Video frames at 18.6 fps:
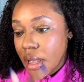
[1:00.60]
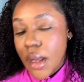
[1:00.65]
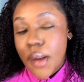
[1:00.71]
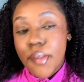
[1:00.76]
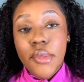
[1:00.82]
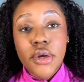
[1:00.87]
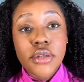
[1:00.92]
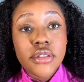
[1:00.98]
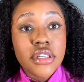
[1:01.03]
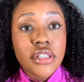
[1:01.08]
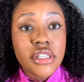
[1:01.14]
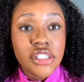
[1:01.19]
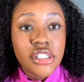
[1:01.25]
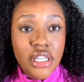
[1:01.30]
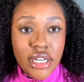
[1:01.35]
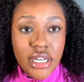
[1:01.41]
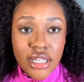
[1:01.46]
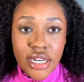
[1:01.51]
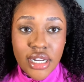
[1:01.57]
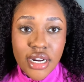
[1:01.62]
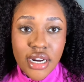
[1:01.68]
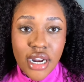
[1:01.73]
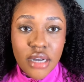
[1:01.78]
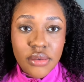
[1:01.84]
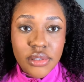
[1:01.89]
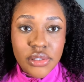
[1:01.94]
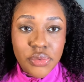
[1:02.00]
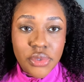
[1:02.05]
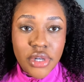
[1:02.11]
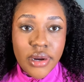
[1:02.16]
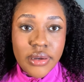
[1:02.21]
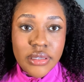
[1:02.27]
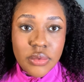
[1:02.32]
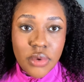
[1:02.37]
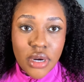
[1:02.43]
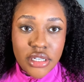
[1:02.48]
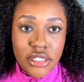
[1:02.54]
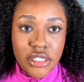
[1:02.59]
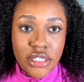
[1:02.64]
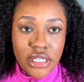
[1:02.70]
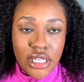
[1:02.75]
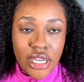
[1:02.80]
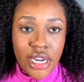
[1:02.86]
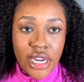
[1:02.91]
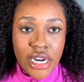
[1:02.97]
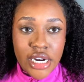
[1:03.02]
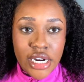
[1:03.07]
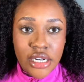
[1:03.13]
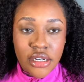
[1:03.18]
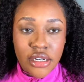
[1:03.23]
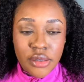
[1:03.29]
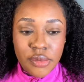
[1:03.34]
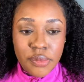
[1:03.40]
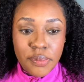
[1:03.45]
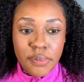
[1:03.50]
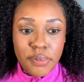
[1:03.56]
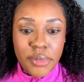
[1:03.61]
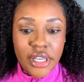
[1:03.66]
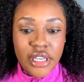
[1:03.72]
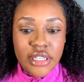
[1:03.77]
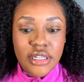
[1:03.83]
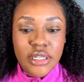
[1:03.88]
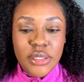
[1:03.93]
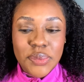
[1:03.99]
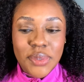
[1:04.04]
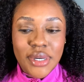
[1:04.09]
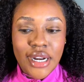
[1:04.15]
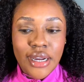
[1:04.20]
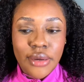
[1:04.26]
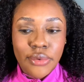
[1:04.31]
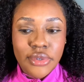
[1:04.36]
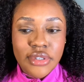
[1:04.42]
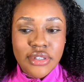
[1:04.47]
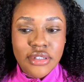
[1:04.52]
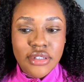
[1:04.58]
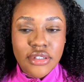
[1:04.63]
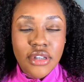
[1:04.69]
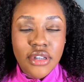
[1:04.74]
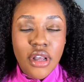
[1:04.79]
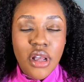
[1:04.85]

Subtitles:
Most of the shedding that I got was when I was washing the hair because that's when I was